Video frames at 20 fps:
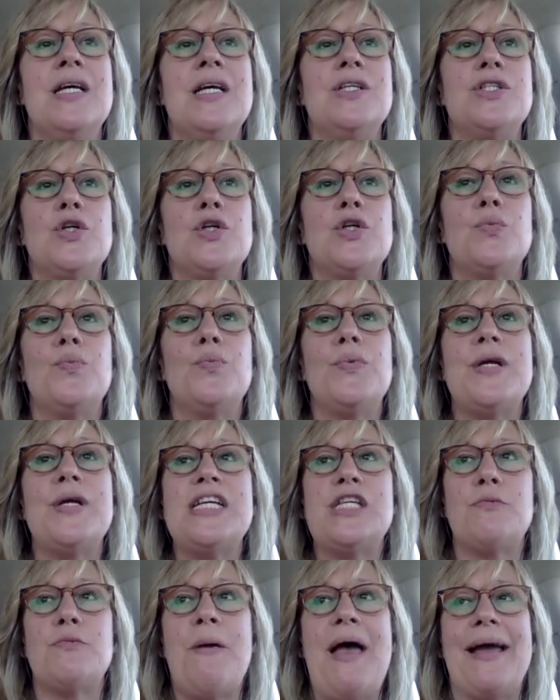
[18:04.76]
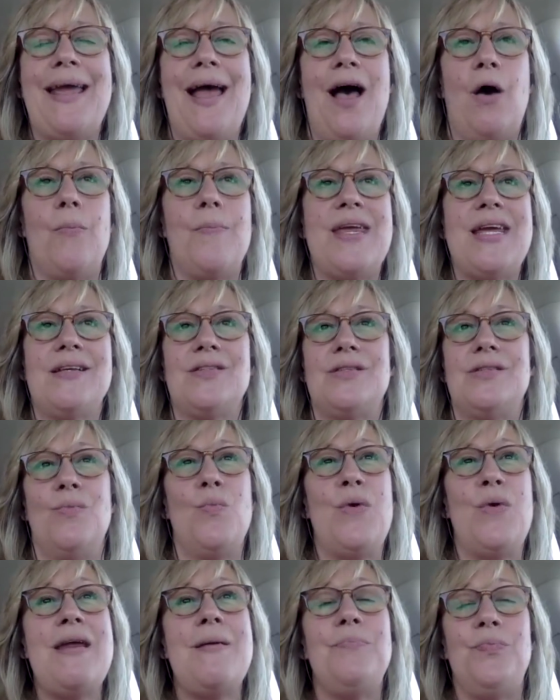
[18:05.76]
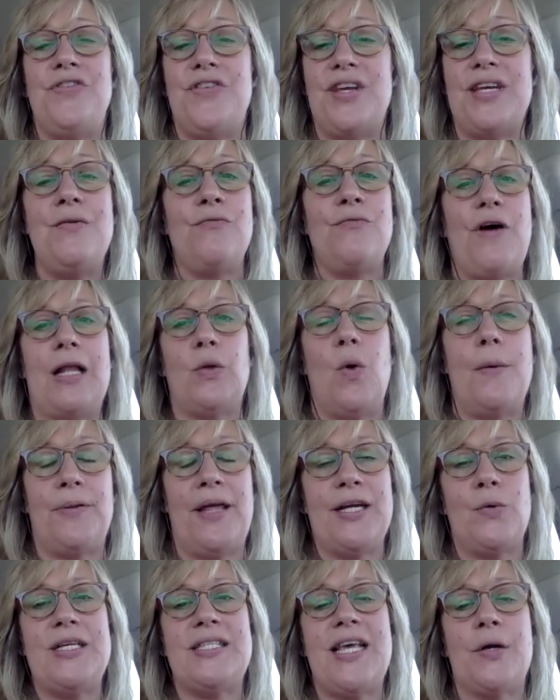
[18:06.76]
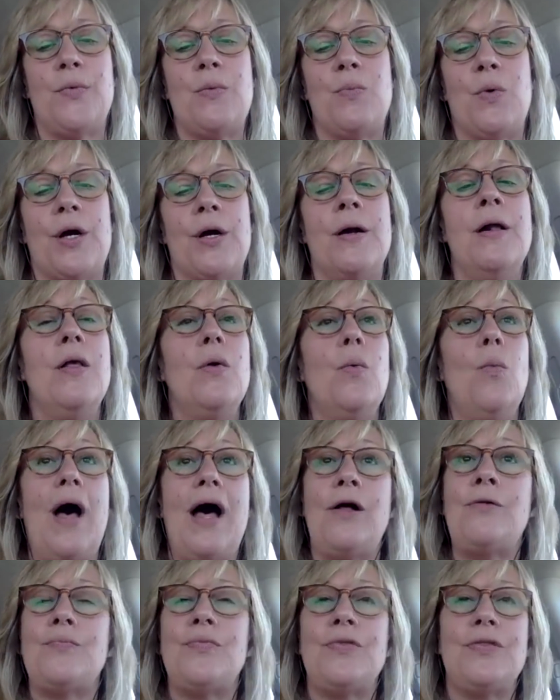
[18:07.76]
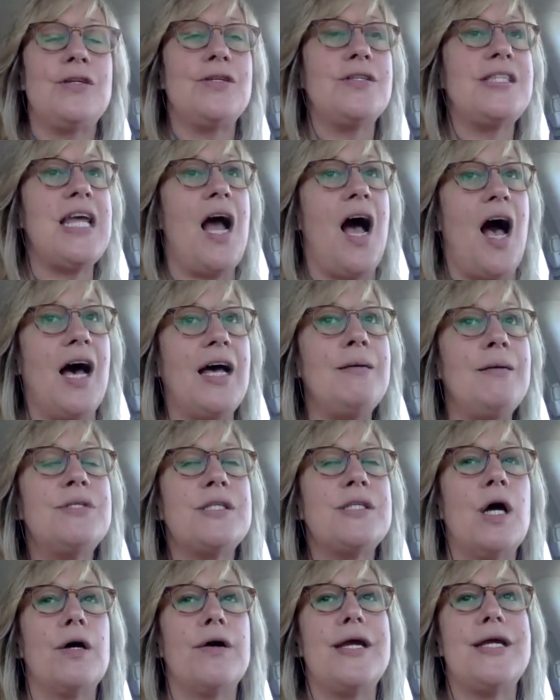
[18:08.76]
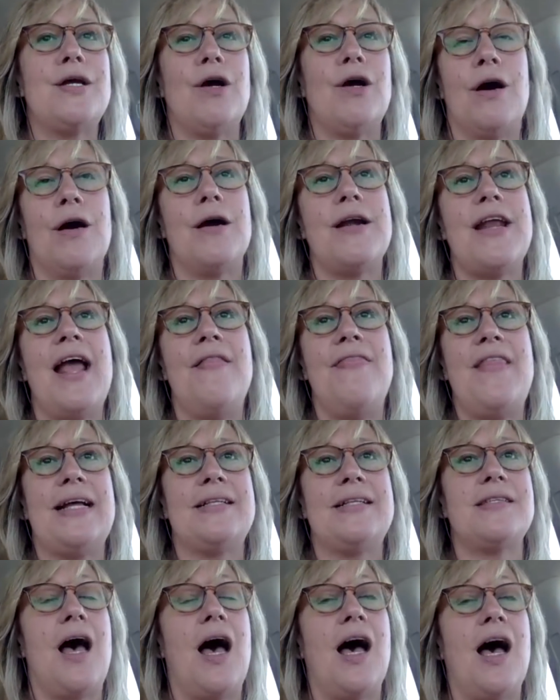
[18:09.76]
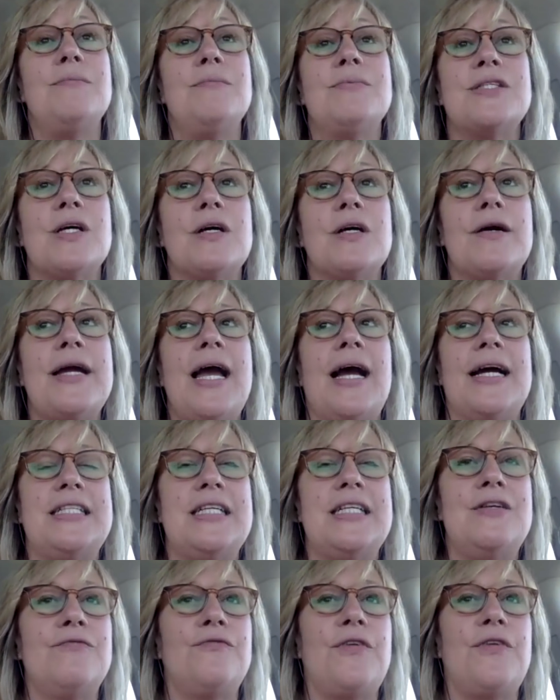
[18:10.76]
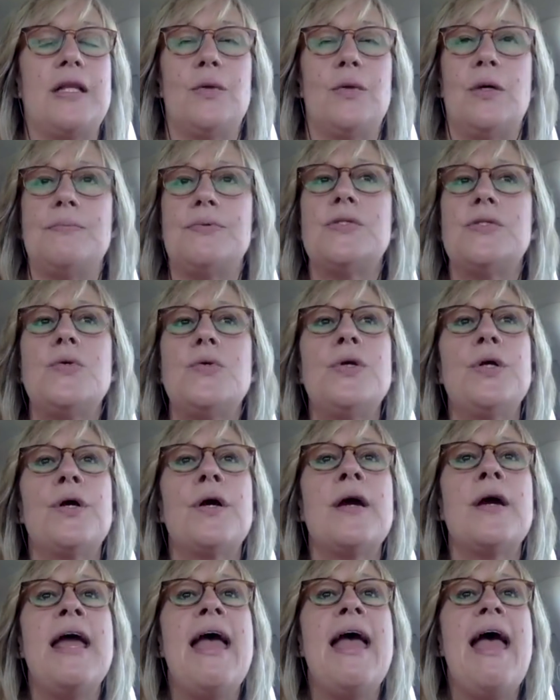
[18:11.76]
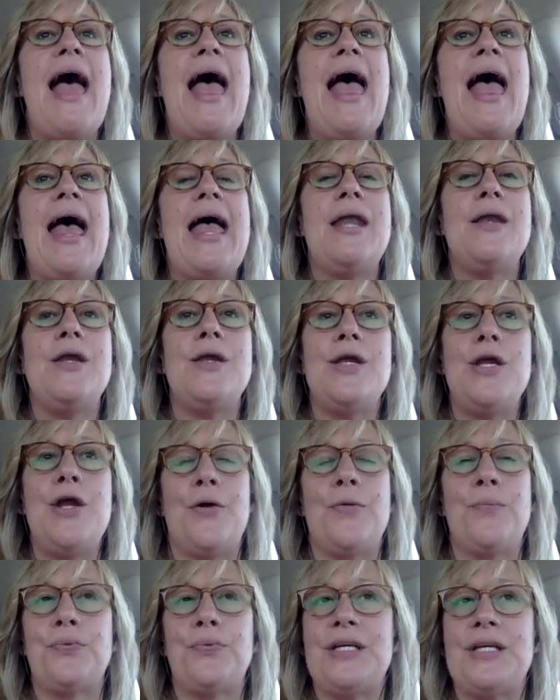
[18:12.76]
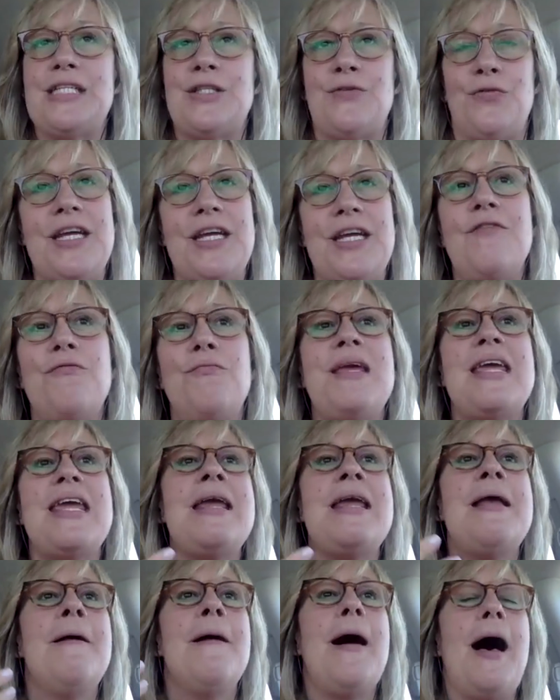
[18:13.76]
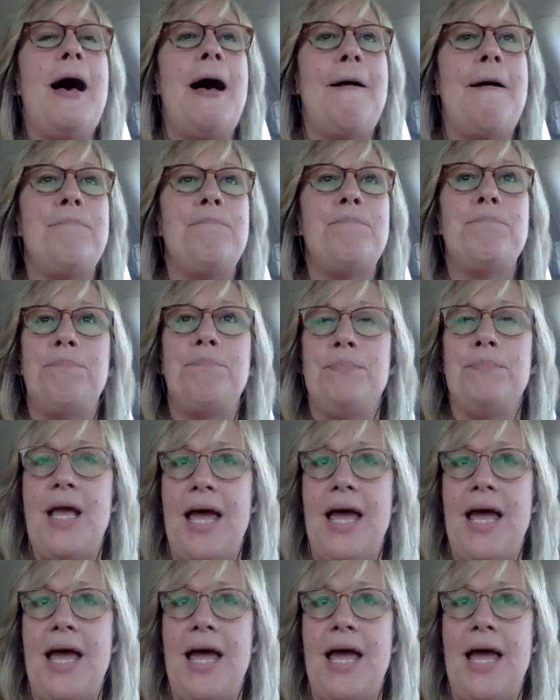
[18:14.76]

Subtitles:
to reach back out because we didn't follow up like we said we were. Well, there's the "I'm sorry" card, and that's "I'm sorry I didn't follow up sooner, and, please forgive me.